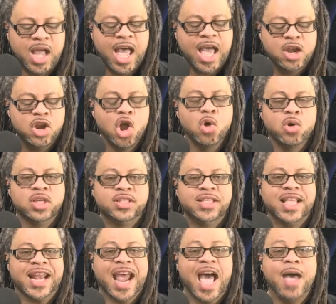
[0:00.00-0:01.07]
I noticed
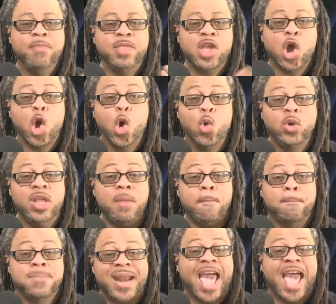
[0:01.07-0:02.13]
that I'm the only
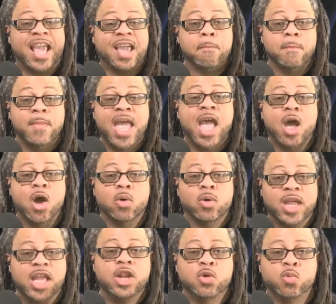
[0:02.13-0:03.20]
black male
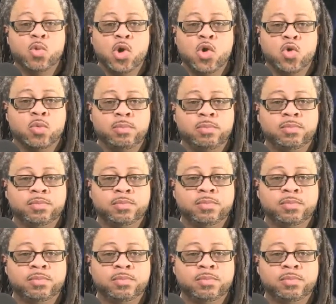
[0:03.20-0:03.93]
in the room.